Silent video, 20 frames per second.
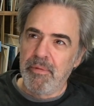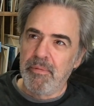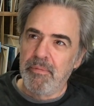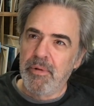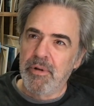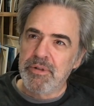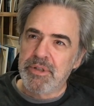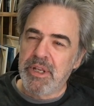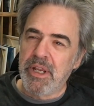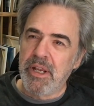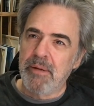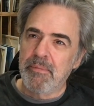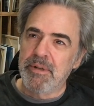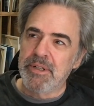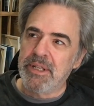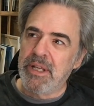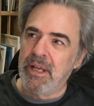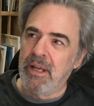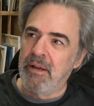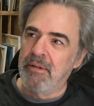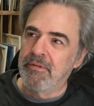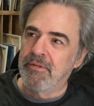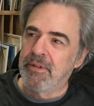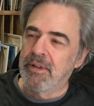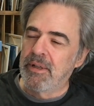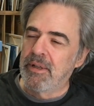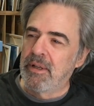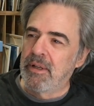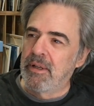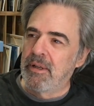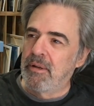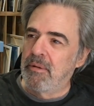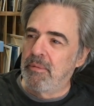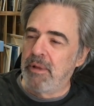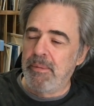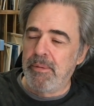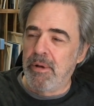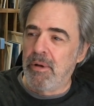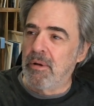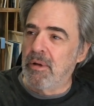Most cameras have,
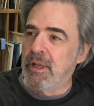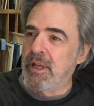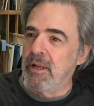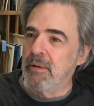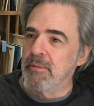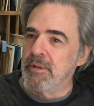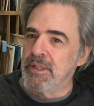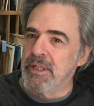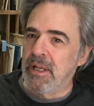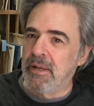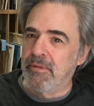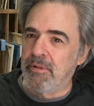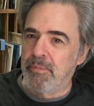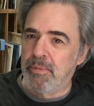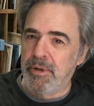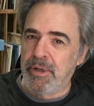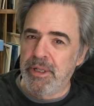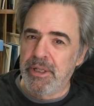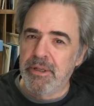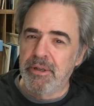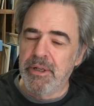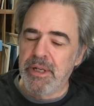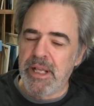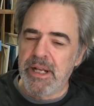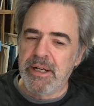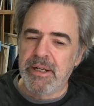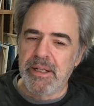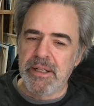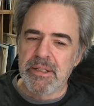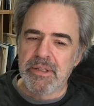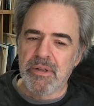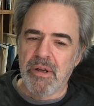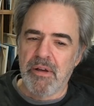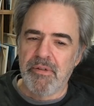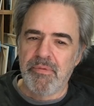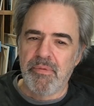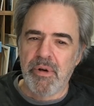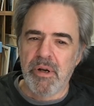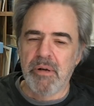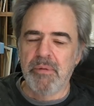maybe all cameras have, a pretty good editing
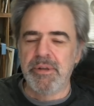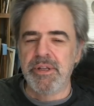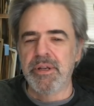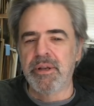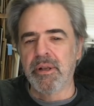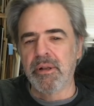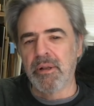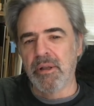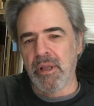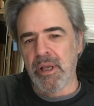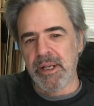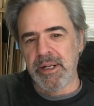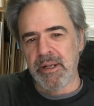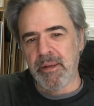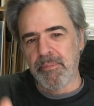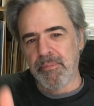software where you can line